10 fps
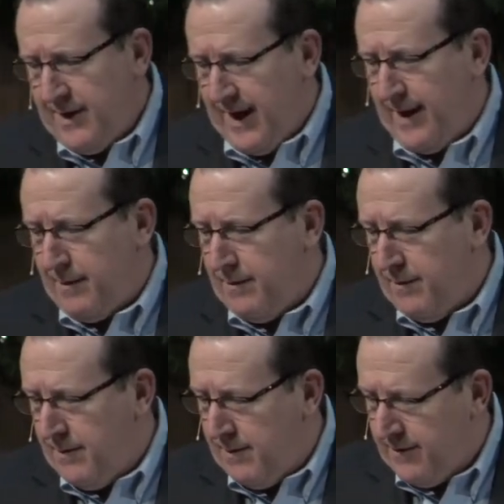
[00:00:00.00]
and in
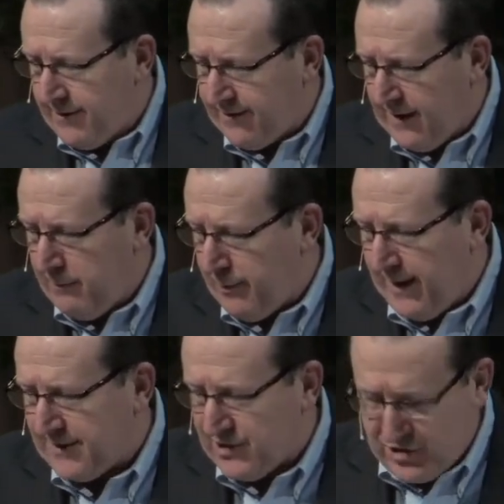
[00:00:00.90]
the same
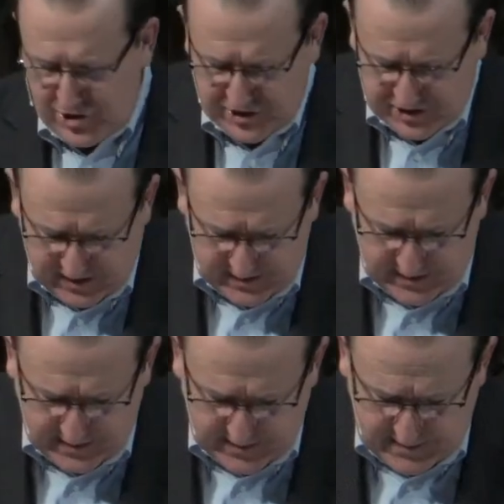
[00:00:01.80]
passage, the
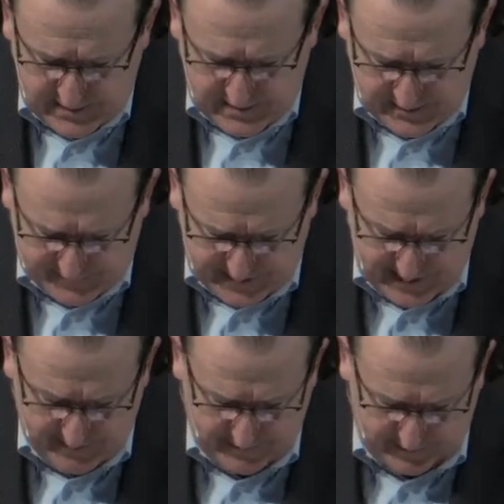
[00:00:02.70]
son of
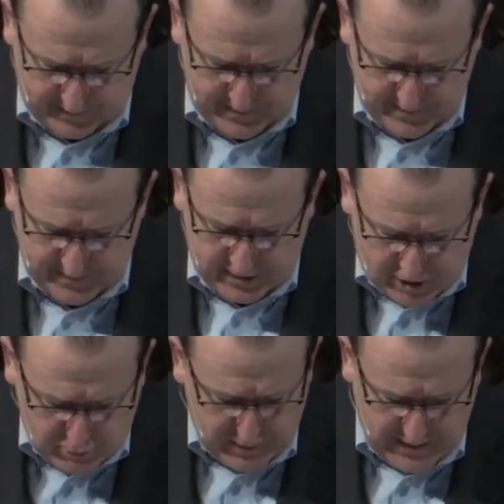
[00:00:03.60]
David.
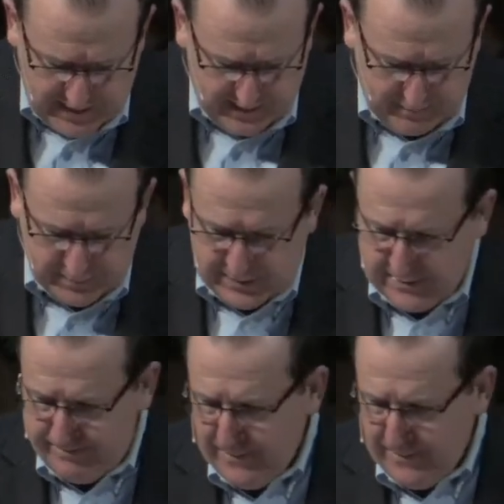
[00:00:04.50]
Human names.